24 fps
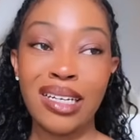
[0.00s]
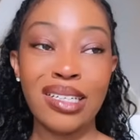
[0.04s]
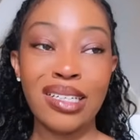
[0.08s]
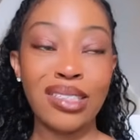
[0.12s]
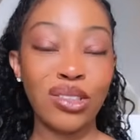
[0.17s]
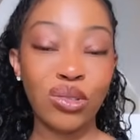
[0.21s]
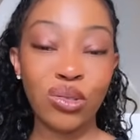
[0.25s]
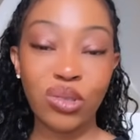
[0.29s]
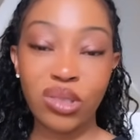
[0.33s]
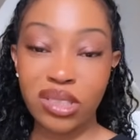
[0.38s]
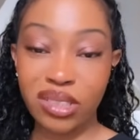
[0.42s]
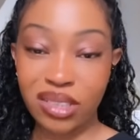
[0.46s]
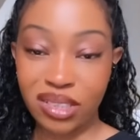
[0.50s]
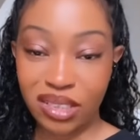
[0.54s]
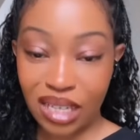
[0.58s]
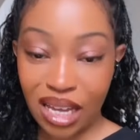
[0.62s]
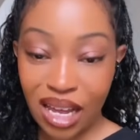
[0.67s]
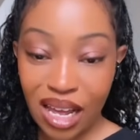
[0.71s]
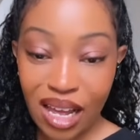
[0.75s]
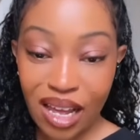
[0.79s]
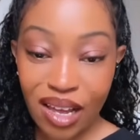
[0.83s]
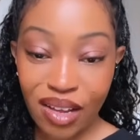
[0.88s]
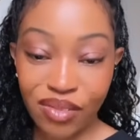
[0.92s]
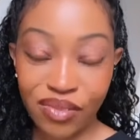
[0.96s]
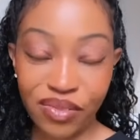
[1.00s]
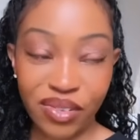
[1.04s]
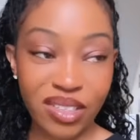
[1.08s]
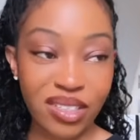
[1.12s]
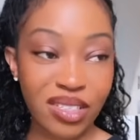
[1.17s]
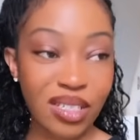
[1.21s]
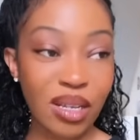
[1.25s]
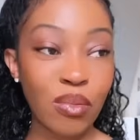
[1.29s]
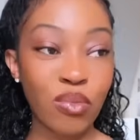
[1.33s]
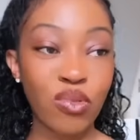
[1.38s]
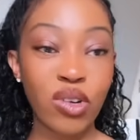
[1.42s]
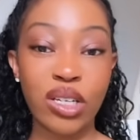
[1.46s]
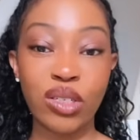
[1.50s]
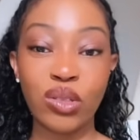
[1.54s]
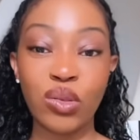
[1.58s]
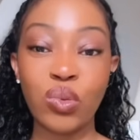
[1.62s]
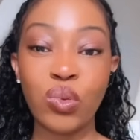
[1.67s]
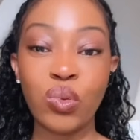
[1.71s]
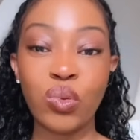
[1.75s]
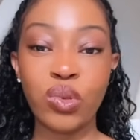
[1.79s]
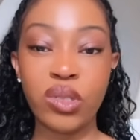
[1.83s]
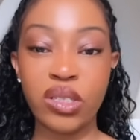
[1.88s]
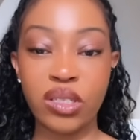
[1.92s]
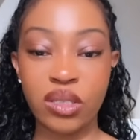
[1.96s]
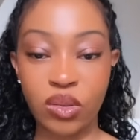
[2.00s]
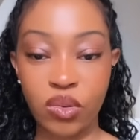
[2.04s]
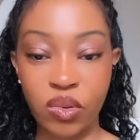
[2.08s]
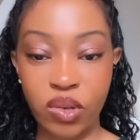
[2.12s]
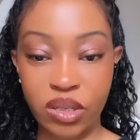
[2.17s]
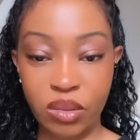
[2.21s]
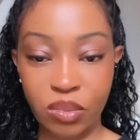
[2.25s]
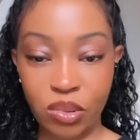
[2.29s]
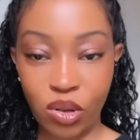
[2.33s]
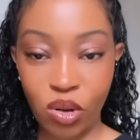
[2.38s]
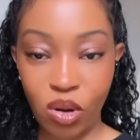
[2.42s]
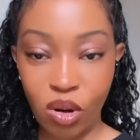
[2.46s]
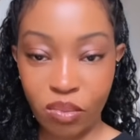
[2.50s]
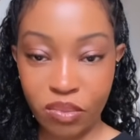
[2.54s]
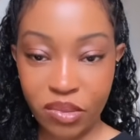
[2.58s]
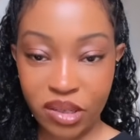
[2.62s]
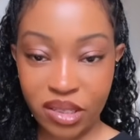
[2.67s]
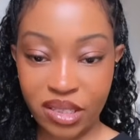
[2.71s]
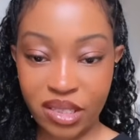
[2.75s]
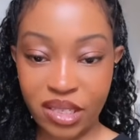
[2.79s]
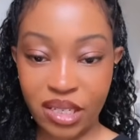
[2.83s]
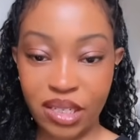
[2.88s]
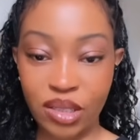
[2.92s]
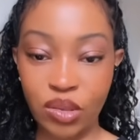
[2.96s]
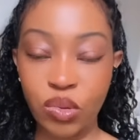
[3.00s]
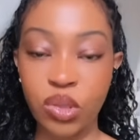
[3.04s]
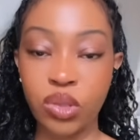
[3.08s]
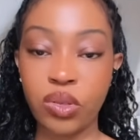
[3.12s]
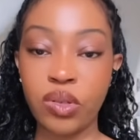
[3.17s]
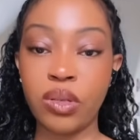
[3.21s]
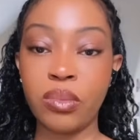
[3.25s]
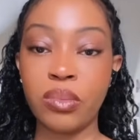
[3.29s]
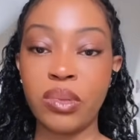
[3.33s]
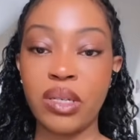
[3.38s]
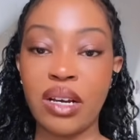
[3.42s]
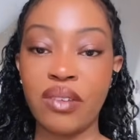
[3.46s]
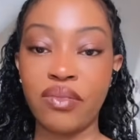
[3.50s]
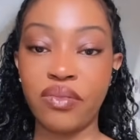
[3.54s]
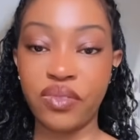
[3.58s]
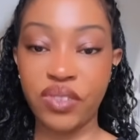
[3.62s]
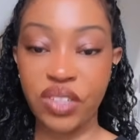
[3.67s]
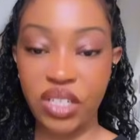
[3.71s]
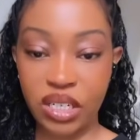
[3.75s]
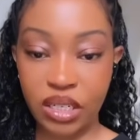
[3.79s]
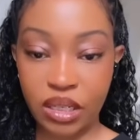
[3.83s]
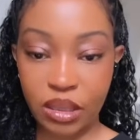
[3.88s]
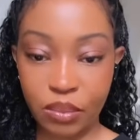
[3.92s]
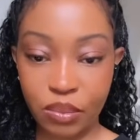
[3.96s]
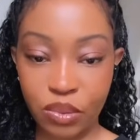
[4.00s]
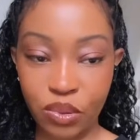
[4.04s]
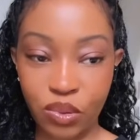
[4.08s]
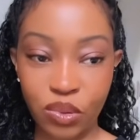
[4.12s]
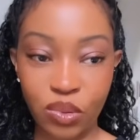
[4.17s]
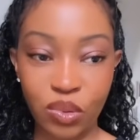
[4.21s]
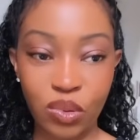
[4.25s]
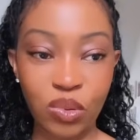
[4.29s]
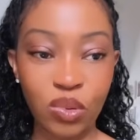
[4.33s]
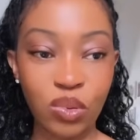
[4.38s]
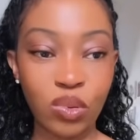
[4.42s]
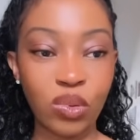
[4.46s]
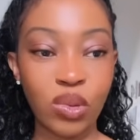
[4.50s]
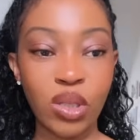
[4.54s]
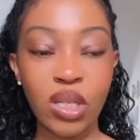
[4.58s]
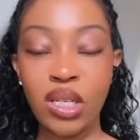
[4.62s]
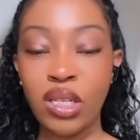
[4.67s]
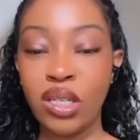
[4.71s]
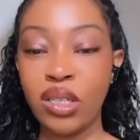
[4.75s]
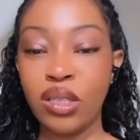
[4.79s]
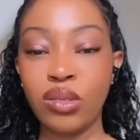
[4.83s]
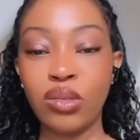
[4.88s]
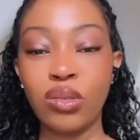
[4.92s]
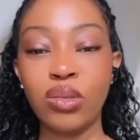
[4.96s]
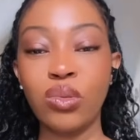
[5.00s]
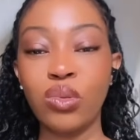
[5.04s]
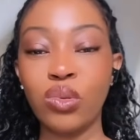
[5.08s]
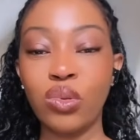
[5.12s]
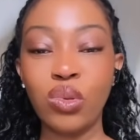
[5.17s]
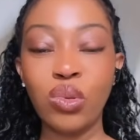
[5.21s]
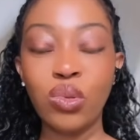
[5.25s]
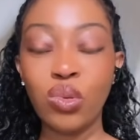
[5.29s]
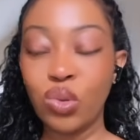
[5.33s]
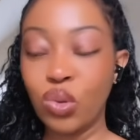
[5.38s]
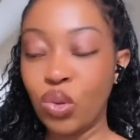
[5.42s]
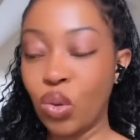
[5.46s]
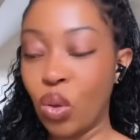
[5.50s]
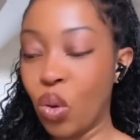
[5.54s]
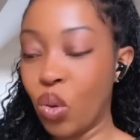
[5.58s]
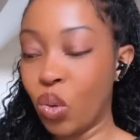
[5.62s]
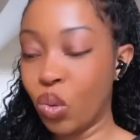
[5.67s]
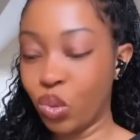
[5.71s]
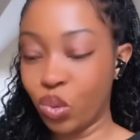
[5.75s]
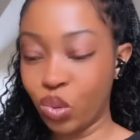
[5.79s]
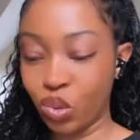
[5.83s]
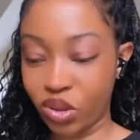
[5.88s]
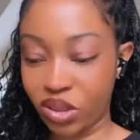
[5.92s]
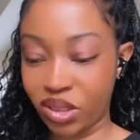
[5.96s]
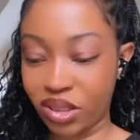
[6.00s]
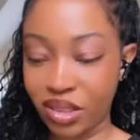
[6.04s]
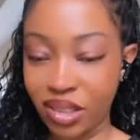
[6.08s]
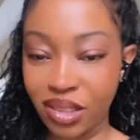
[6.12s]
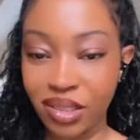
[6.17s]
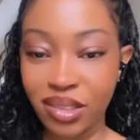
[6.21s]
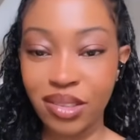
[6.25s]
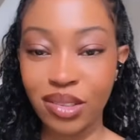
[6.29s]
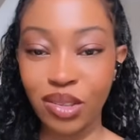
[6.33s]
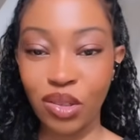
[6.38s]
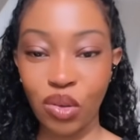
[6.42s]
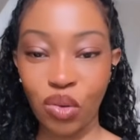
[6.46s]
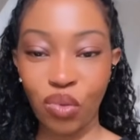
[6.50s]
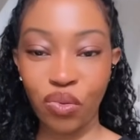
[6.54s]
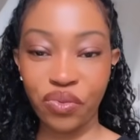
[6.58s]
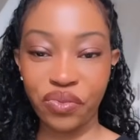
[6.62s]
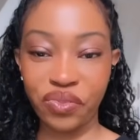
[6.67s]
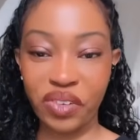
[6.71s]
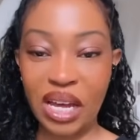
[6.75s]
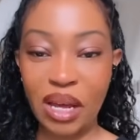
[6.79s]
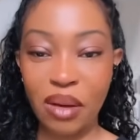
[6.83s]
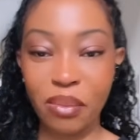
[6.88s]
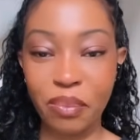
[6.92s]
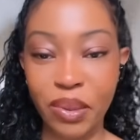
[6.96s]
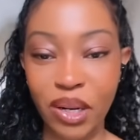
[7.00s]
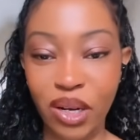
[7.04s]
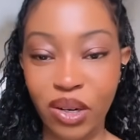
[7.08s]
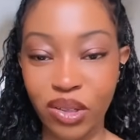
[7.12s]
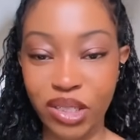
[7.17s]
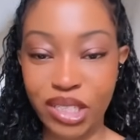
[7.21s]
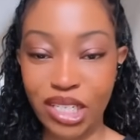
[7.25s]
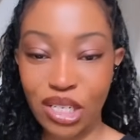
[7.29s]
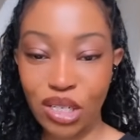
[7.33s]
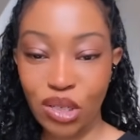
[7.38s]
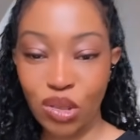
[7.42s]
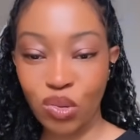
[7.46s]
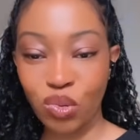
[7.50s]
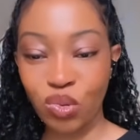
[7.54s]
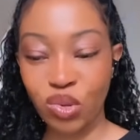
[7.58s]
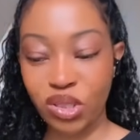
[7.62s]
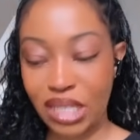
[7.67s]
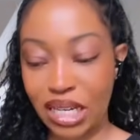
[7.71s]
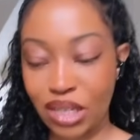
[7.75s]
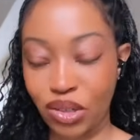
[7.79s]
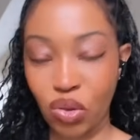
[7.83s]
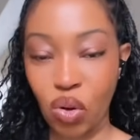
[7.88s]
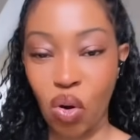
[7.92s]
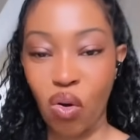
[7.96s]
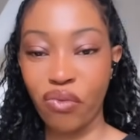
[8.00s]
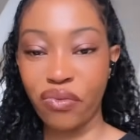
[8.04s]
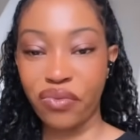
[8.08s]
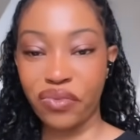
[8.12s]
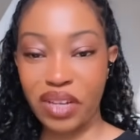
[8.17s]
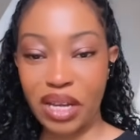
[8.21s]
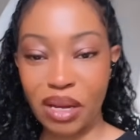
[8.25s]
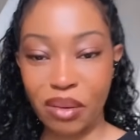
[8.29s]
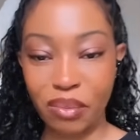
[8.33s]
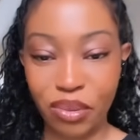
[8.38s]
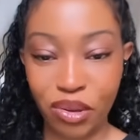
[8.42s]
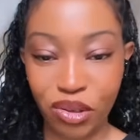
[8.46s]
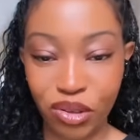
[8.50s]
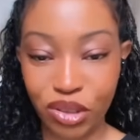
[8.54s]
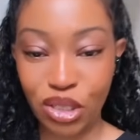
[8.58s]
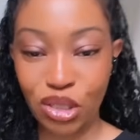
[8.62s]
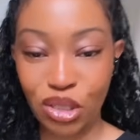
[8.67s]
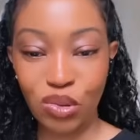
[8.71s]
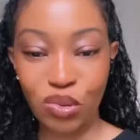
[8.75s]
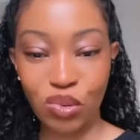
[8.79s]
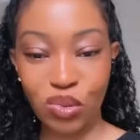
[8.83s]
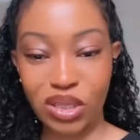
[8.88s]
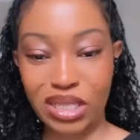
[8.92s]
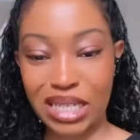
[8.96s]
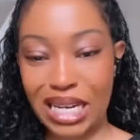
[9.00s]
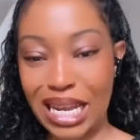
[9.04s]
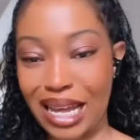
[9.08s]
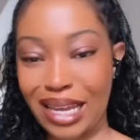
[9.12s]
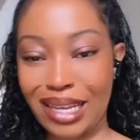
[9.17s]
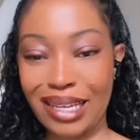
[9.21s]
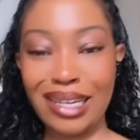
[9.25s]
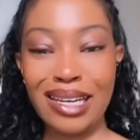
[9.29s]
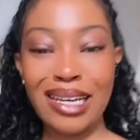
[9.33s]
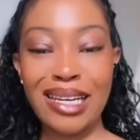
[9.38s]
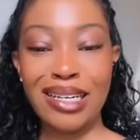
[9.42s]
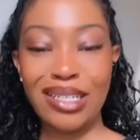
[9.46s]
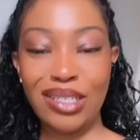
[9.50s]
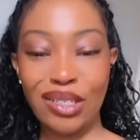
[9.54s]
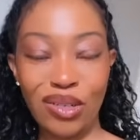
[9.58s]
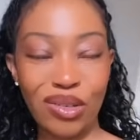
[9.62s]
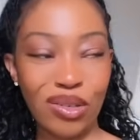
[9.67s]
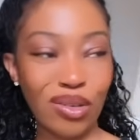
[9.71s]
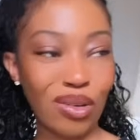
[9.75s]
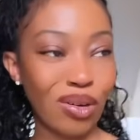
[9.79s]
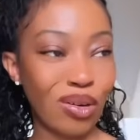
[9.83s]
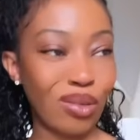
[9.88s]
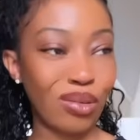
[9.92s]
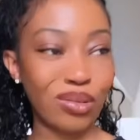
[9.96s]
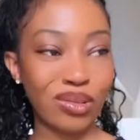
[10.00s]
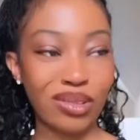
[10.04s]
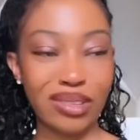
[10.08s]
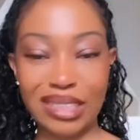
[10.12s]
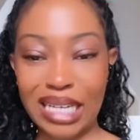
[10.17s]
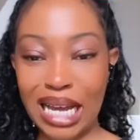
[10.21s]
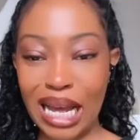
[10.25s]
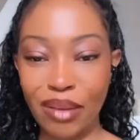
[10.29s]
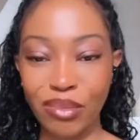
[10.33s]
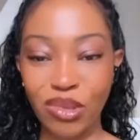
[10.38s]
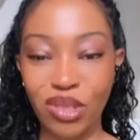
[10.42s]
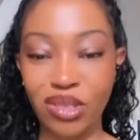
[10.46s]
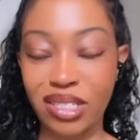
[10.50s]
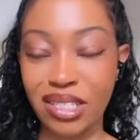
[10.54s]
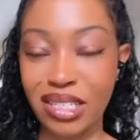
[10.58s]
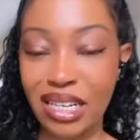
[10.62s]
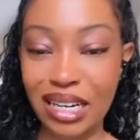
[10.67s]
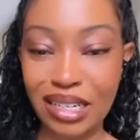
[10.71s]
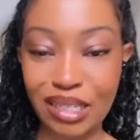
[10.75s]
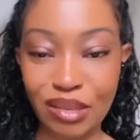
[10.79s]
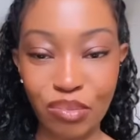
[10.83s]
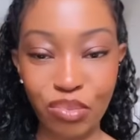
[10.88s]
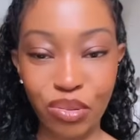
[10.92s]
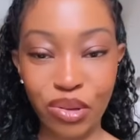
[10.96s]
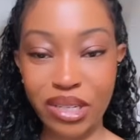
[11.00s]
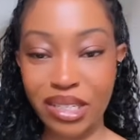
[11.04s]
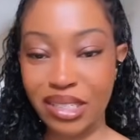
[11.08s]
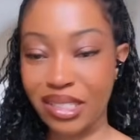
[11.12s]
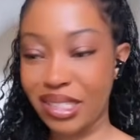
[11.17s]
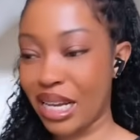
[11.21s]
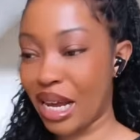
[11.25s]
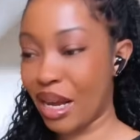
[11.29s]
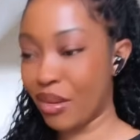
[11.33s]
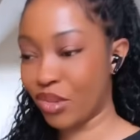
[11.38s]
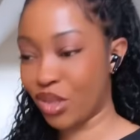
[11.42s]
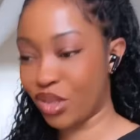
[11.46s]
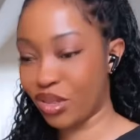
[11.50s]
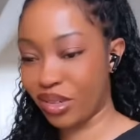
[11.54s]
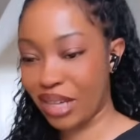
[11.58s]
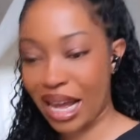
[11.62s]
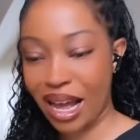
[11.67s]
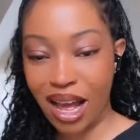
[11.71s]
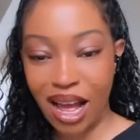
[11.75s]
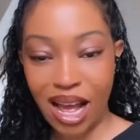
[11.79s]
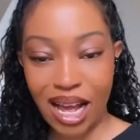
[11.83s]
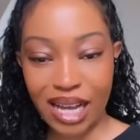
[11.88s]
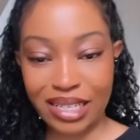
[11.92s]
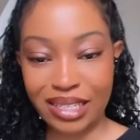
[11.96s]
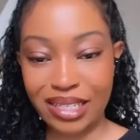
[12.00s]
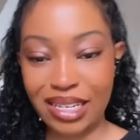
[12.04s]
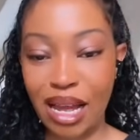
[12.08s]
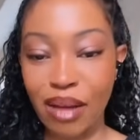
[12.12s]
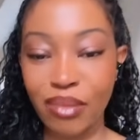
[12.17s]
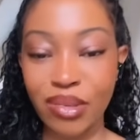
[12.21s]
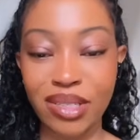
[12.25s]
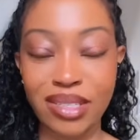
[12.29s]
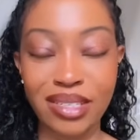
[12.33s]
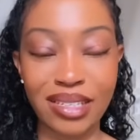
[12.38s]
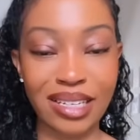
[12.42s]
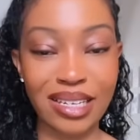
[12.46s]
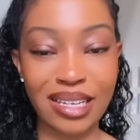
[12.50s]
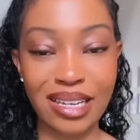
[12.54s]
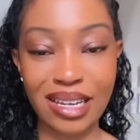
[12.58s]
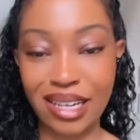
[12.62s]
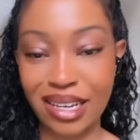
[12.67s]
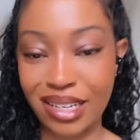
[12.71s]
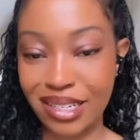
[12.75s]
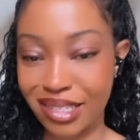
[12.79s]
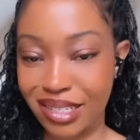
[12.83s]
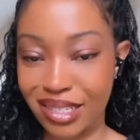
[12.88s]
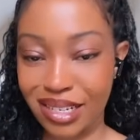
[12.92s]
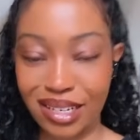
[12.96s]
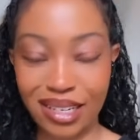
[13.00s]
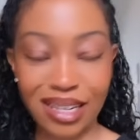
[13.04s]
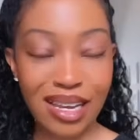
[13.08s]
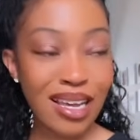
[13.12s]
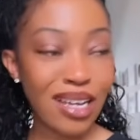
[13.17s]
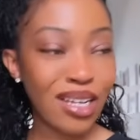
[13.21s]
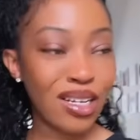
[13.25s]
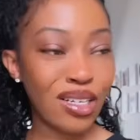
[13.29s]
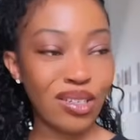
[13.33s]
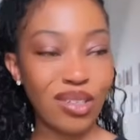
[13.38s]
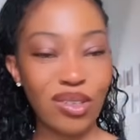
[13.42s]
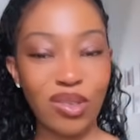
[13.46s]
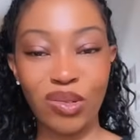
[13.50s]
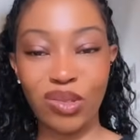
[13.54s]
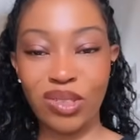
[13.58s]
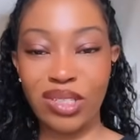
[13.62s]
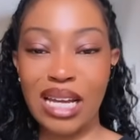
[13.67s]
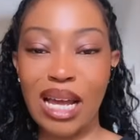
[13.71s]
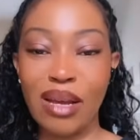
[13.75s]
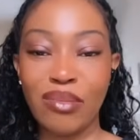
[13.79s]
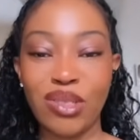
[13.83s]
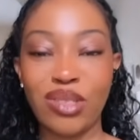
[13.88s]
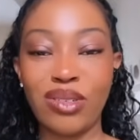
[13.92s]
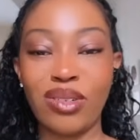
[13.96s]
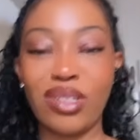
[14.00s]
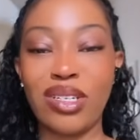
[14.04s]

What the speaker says: You deserve someone who is going to be committed, who is going to be available, who knows, you know, verbal cues and non-verbal cues, like, you know, time to celebrate, time to hug, time to kiss, and, you know, time to